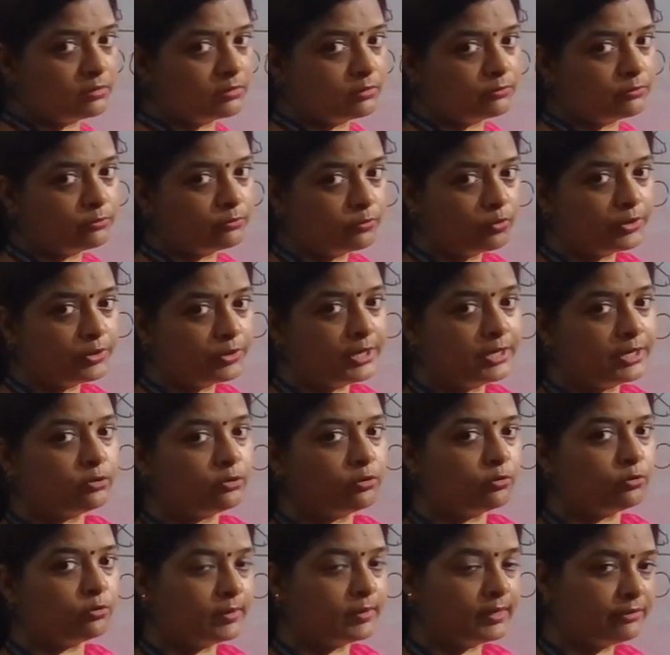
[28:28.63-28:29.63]
4 into
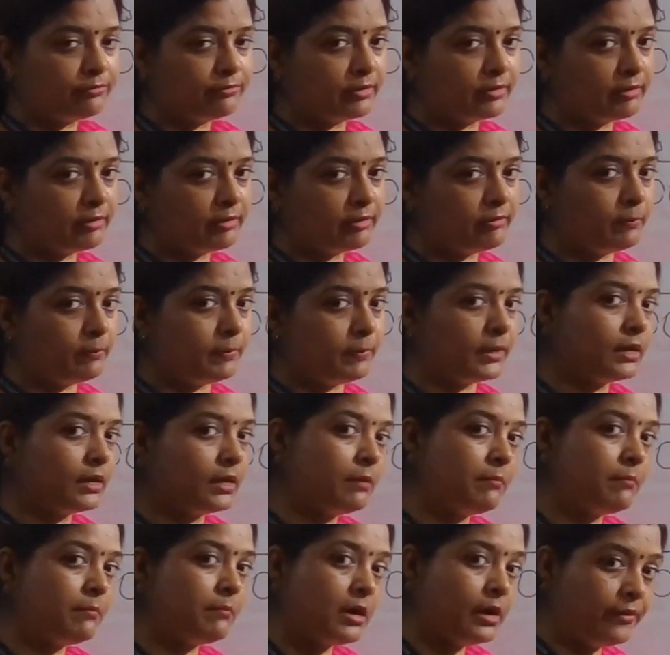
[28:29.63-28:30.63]
25 will
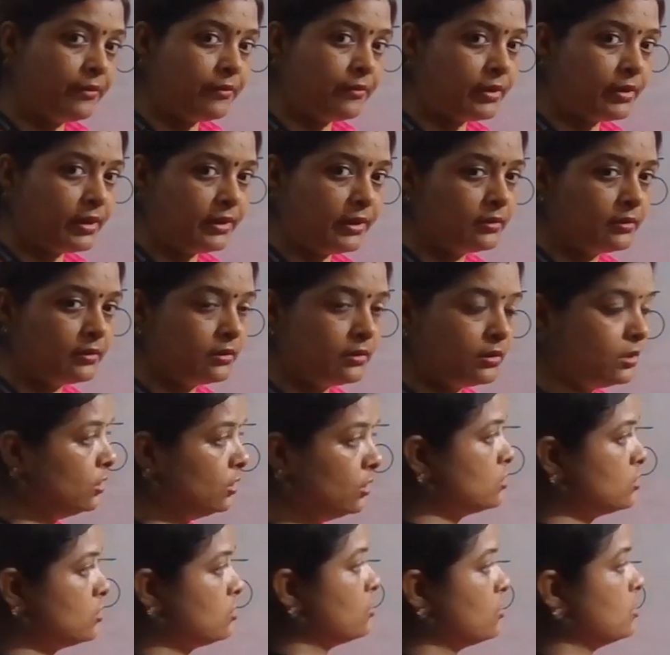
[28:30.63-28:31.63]
become 100.
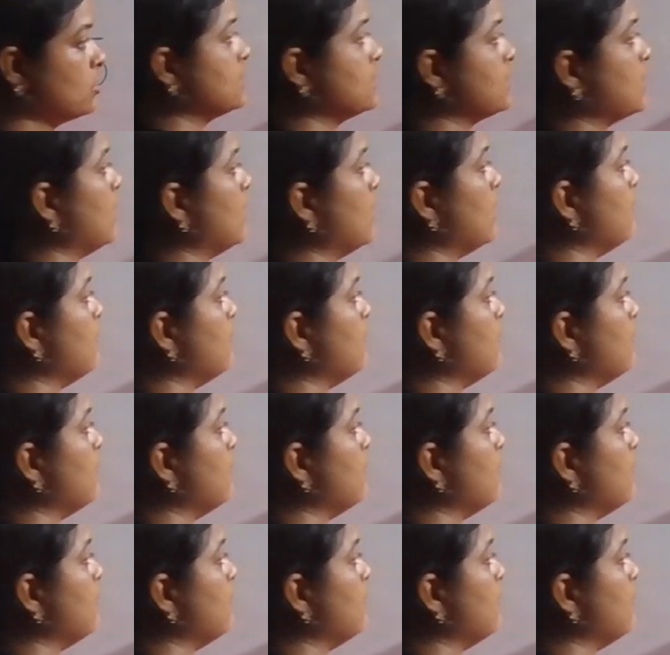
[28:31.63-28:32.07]
So same